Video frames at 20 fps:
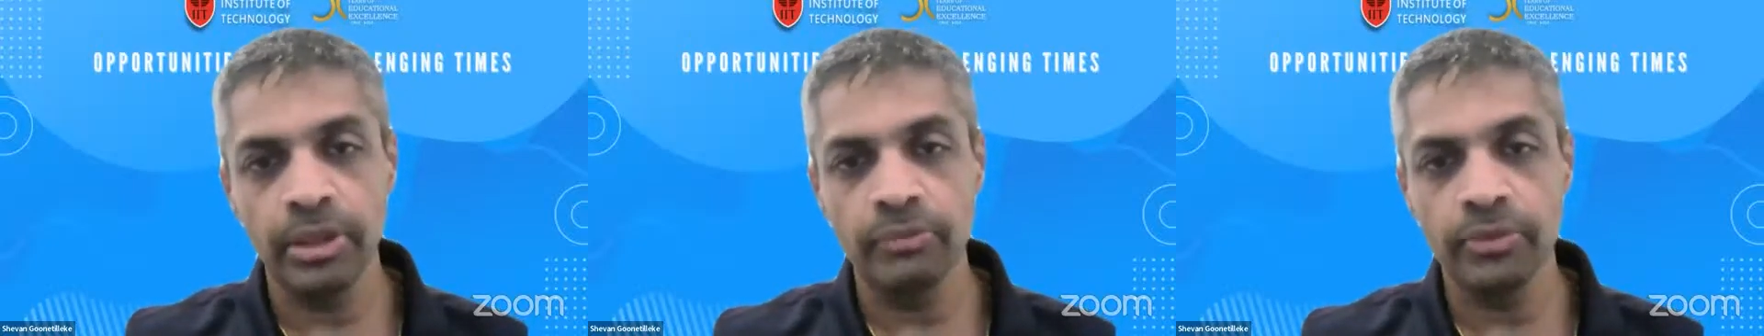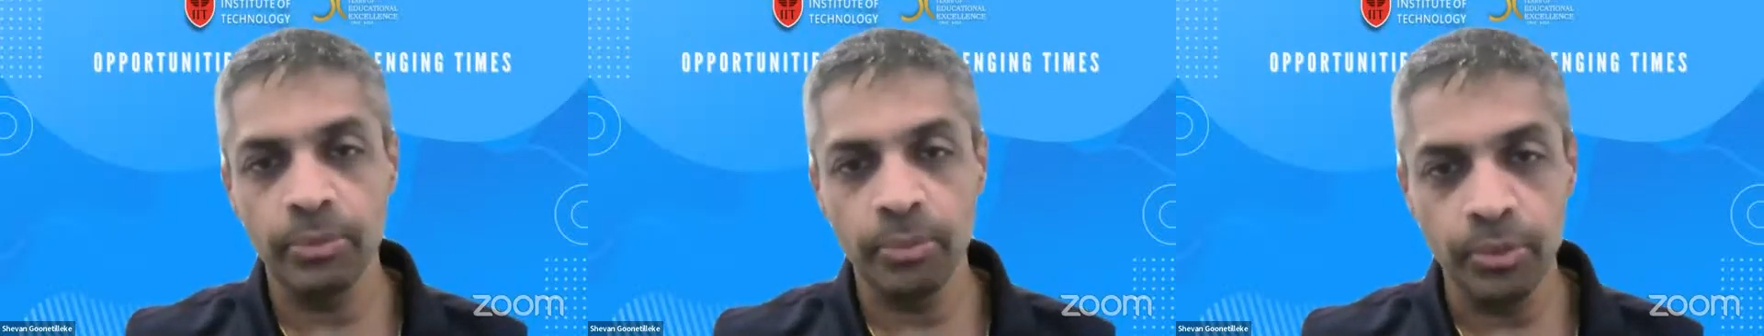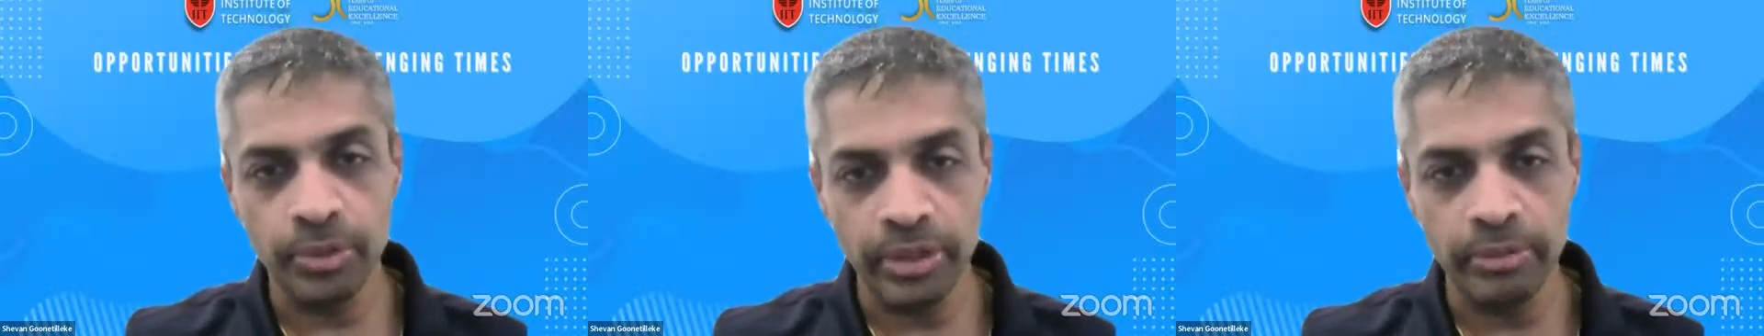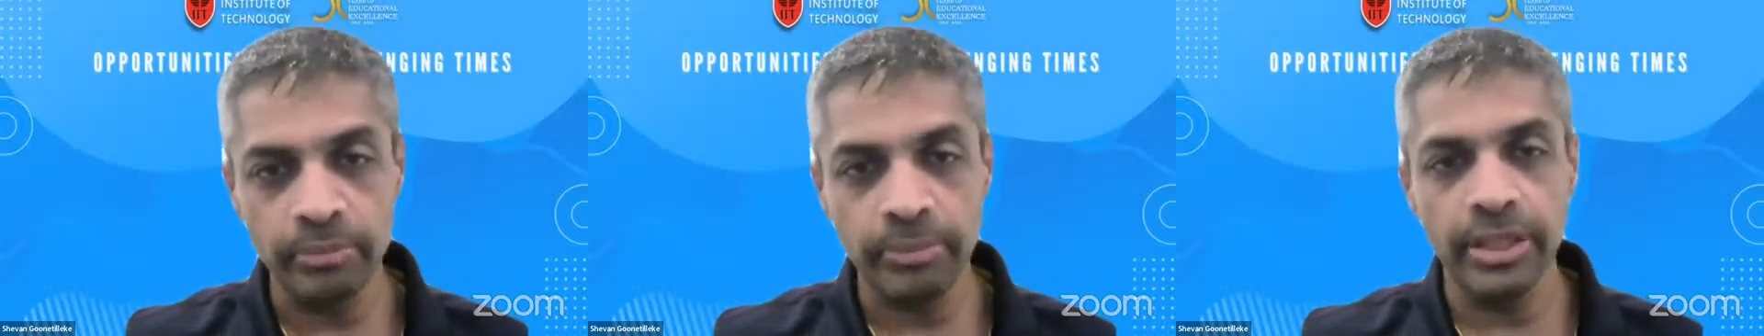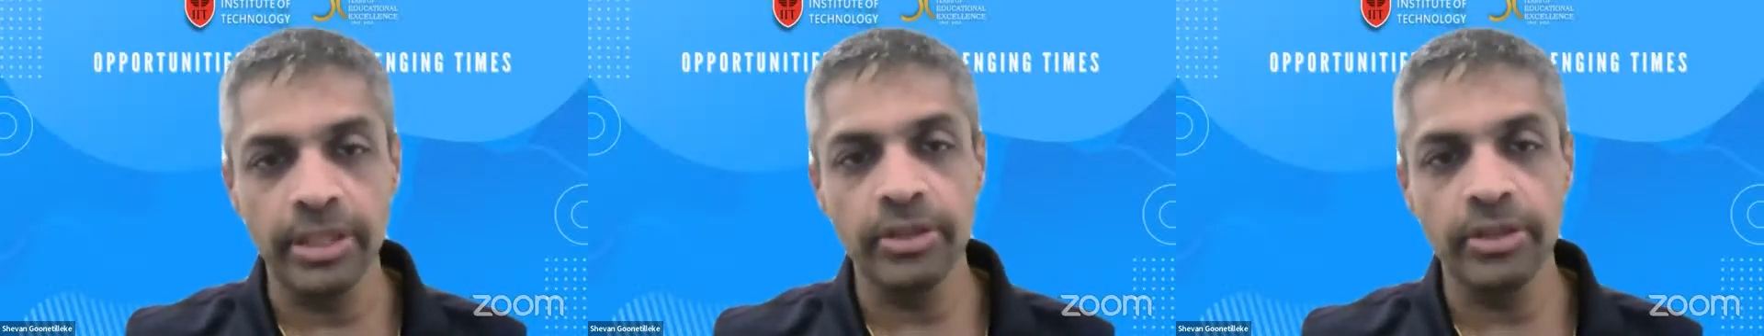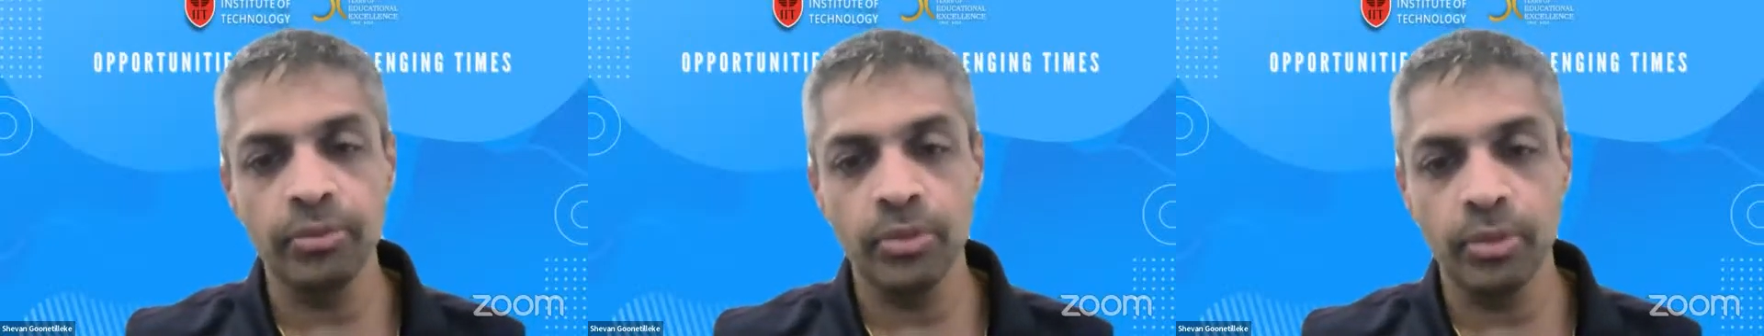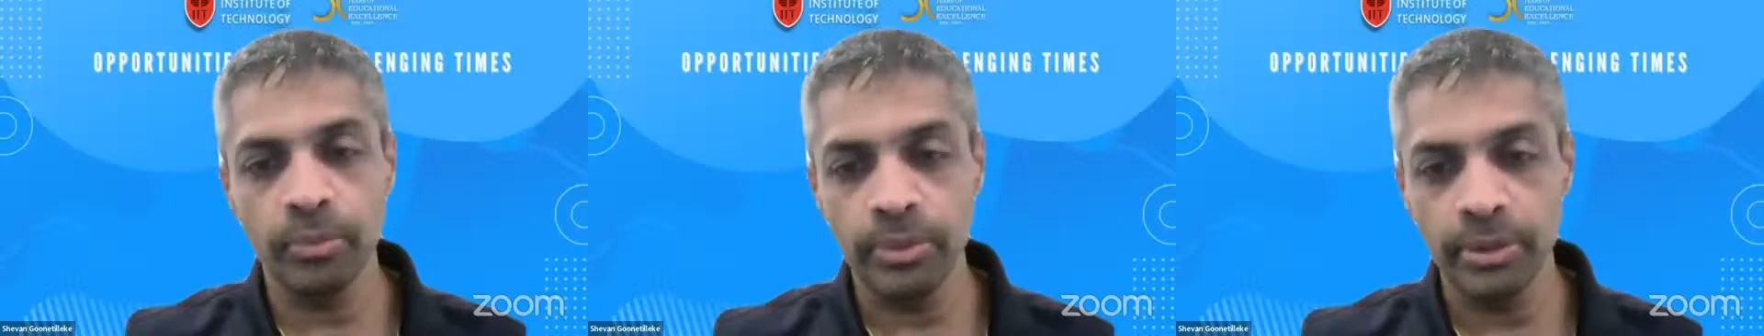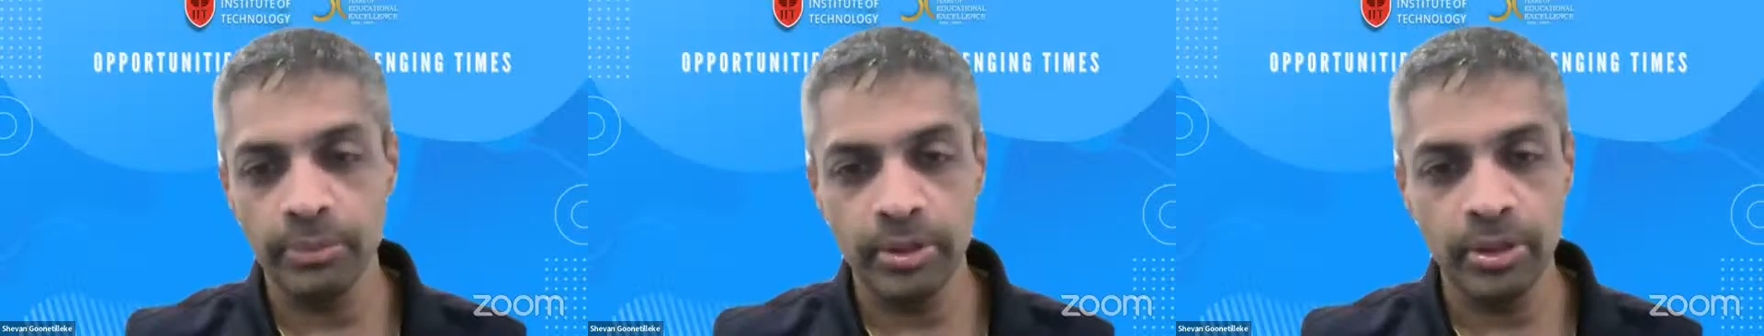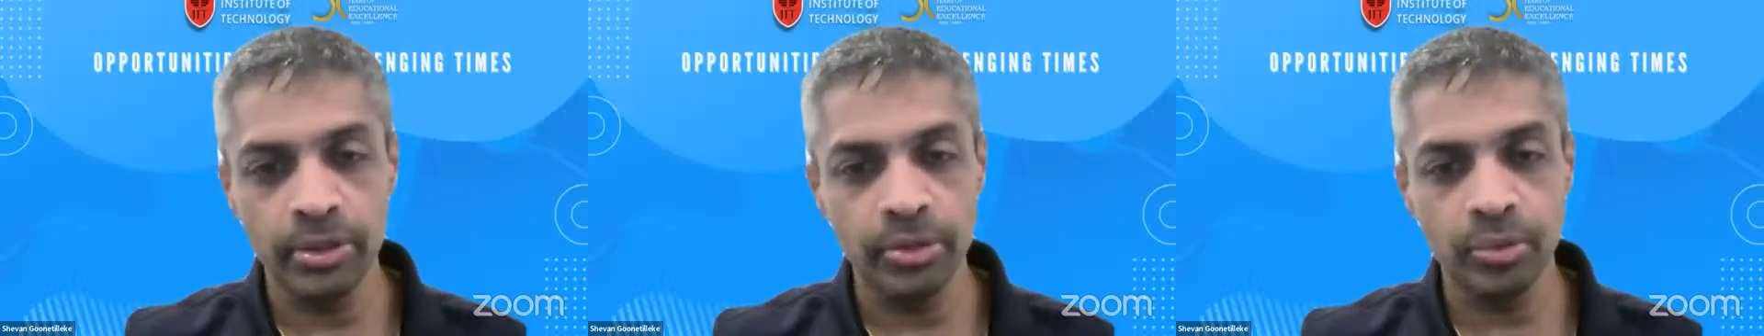were put in place for people